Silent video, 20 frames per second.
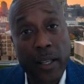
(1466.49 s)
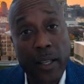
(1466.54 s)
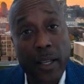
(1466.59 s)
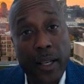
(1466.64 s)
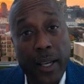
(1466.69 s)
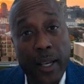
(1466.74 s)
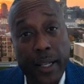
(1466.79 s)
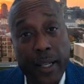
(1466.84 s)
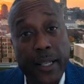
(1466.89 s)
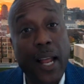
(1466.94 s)

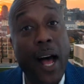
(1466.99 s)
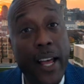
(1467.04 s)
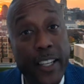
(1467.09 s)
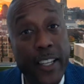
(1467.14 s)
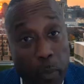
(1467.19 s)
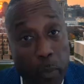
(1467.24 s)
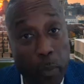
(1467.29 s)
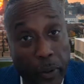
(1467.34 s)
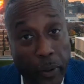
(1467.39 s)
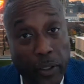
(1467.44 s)
at
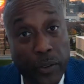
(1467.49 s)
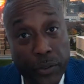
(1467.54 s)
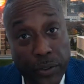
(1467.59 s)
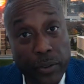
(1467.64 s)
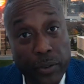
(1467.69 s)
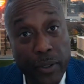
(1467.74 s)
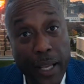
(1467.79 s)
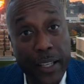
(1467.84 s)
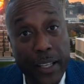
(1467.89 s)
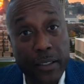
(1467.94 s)
hospitals
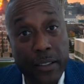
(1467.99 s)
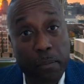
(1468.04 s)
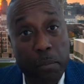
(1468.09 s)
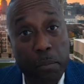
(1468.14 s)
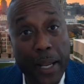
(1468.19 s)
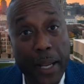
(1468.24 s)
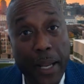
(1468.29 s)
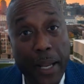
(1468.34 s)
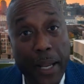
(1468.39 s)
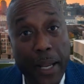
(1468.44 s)
as a
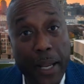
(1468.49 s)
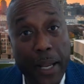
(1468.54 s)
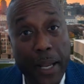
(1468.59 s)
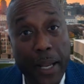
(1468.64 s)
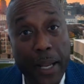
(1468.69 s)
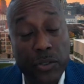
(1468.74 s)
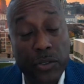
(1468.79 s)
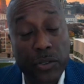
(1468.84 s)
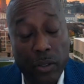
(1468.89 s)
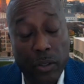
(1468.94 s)
black
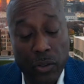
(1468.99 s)
physician.